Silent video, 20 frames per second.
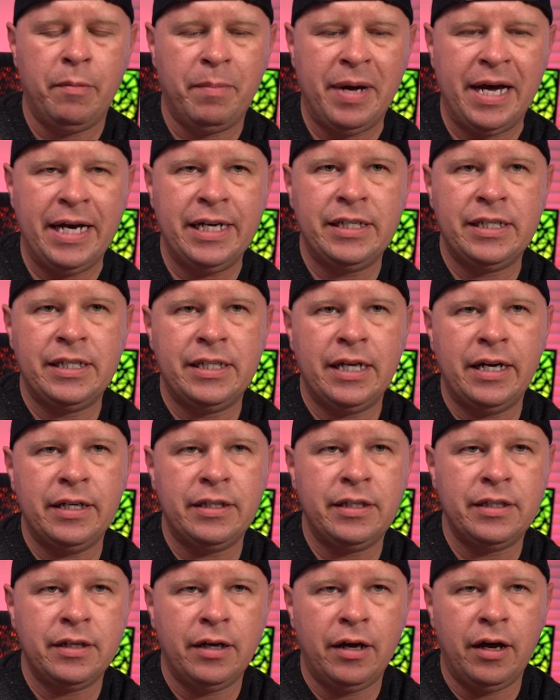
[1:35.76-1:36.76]
my
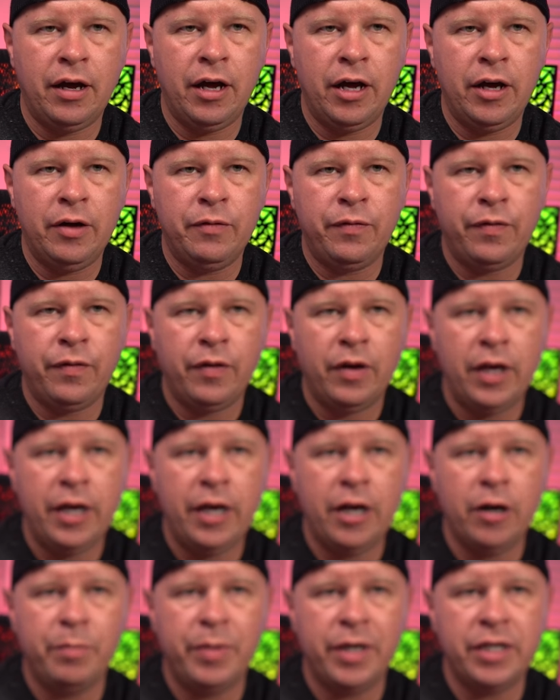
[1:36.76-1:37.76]
set of
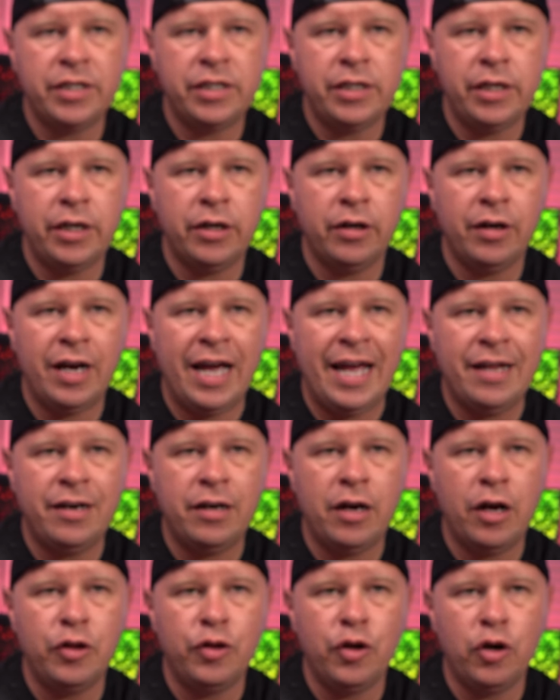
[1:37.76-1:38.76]
earbuds here
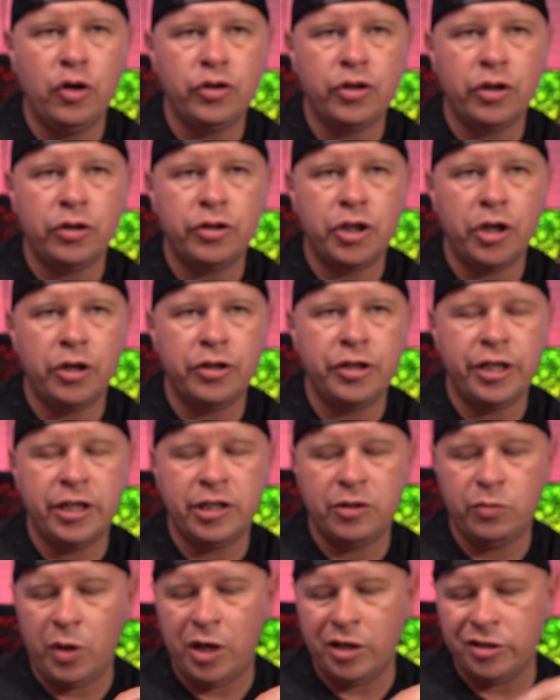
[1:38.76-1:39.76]
and those are charging
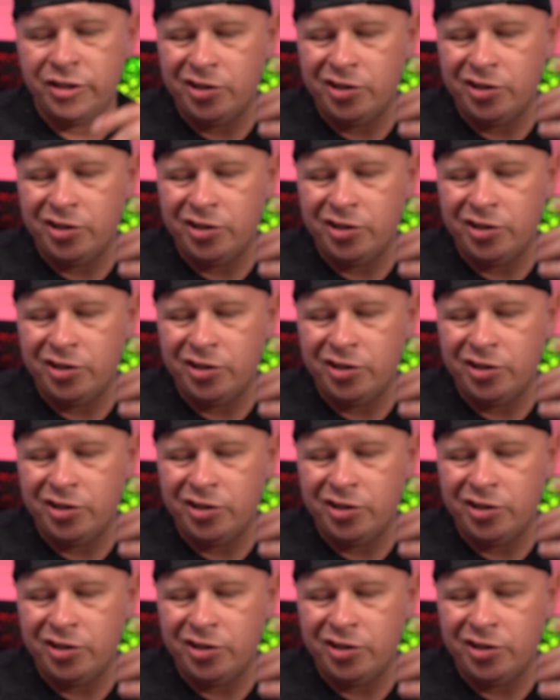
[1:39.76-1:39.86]
as well.